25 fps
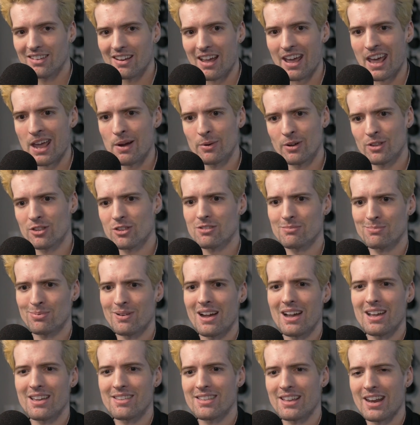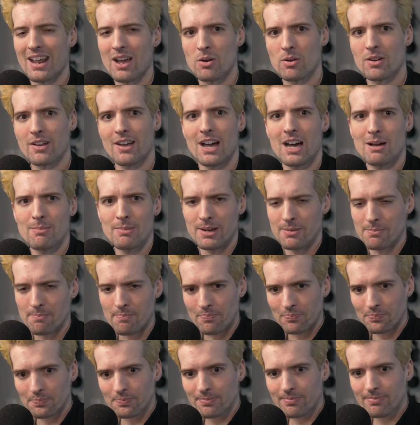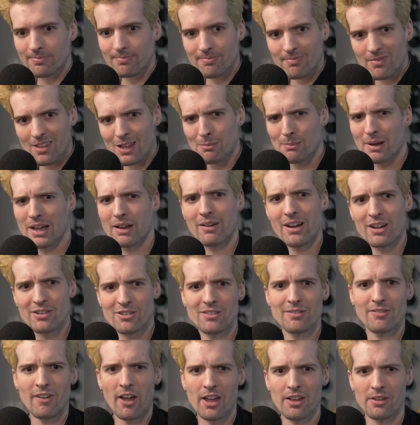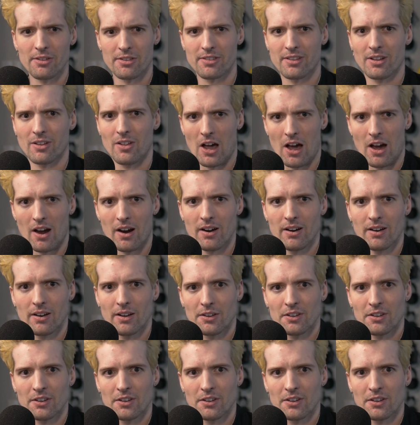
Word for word: I was surprised at how common migration files still are